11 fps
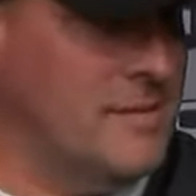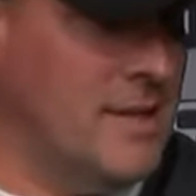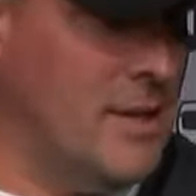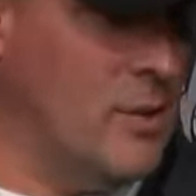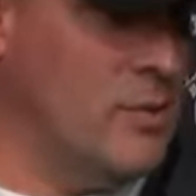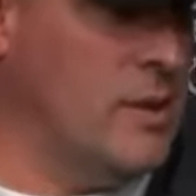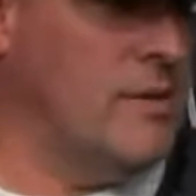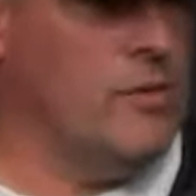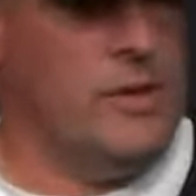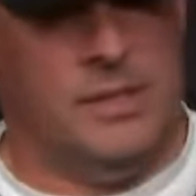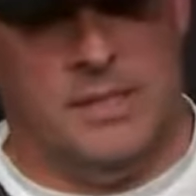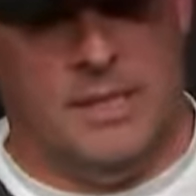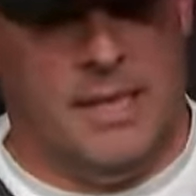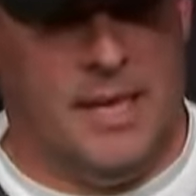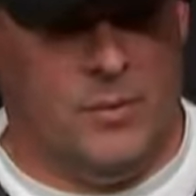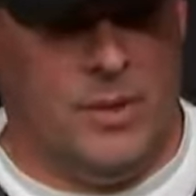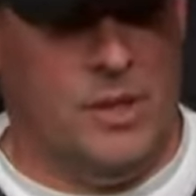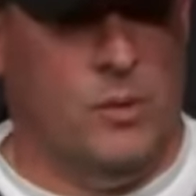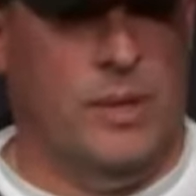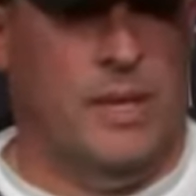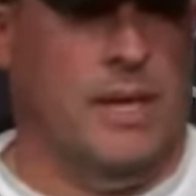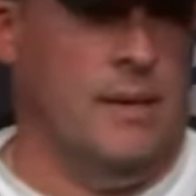You know, they're never easy. And we knew
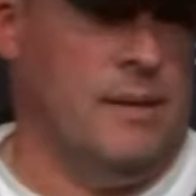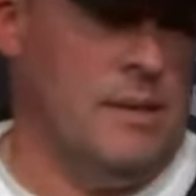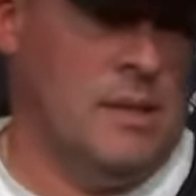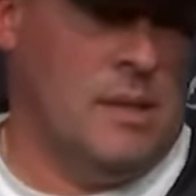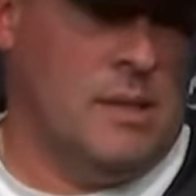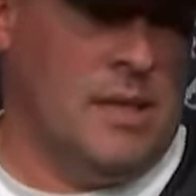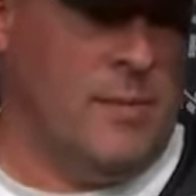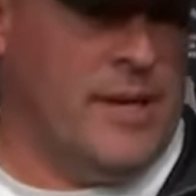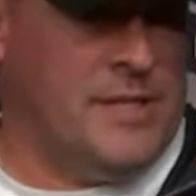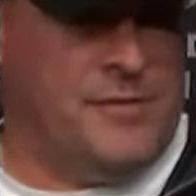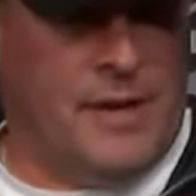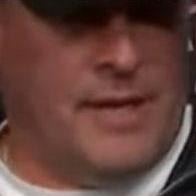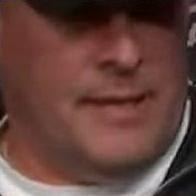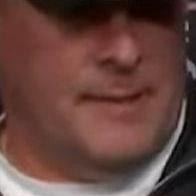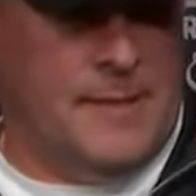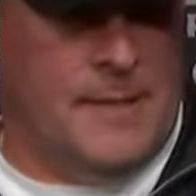we'd get their best fight.